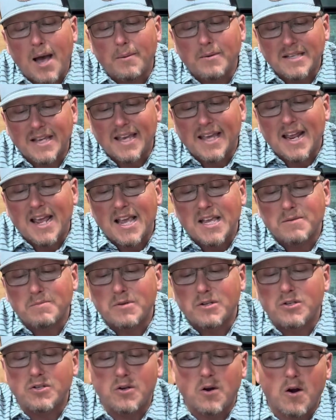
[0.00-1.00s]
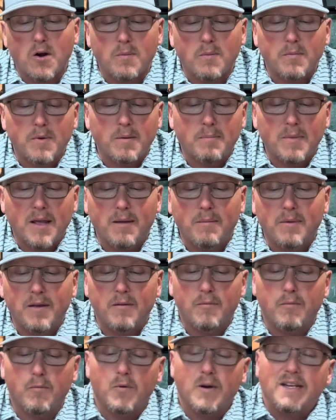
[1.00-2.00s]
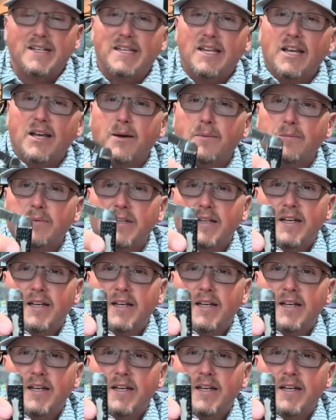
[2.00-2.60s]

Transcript: Looks like it has been sharpened and may have been re-tipped.